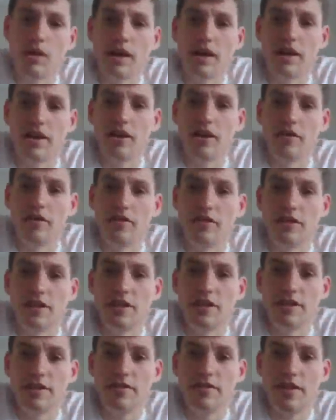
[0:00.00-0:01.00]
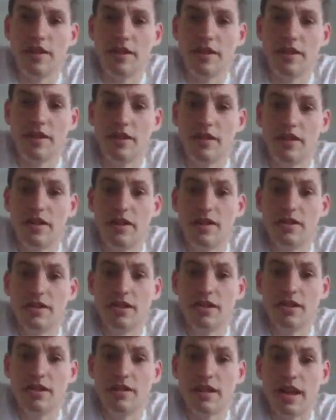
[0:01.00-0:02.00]
it at an OGA event.
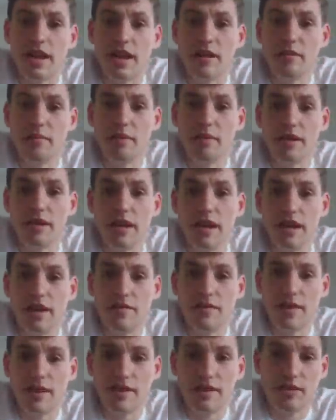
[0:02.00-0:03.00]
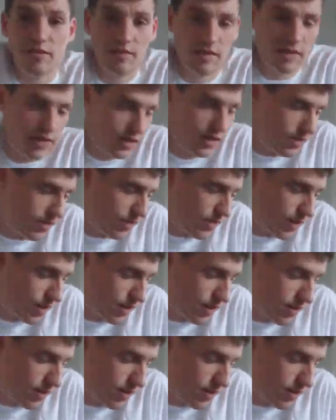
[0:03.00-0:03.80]
So does anybody have any questions out there?